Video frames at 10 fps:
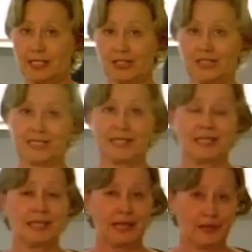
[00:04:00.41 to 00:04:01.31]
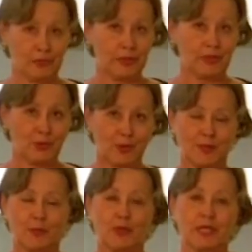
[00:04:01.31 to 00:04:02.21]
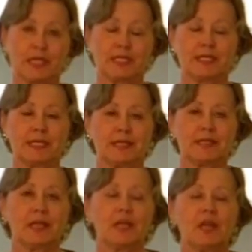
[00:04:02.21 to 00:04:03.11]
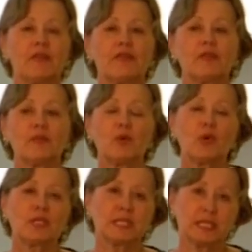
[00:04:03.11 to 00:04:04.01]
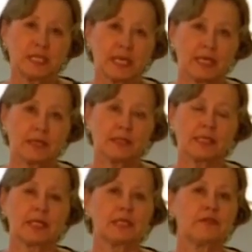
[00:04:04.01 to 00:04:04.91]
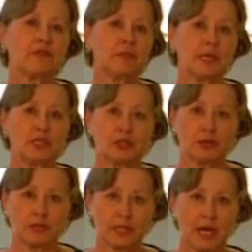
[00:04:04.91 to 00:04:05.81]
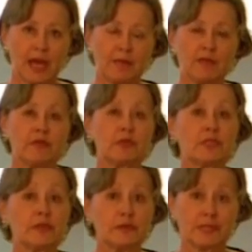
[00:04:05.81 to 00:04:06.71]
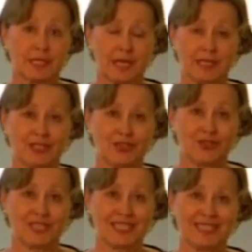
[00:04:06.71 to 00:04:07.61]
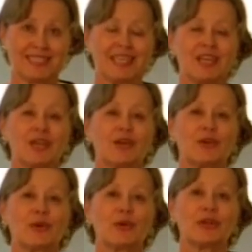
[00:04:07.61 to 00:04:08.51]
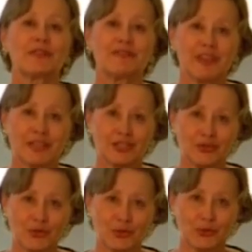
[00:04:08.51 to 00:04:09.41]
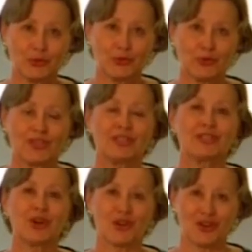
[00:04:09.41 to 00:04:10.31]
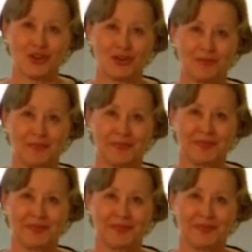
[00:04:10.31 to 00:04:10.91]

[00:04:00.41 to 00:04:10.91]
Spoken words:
dishes, and it really was pretty easy. For more details and information on timing for different sized turkeys, go to convectionguru.com.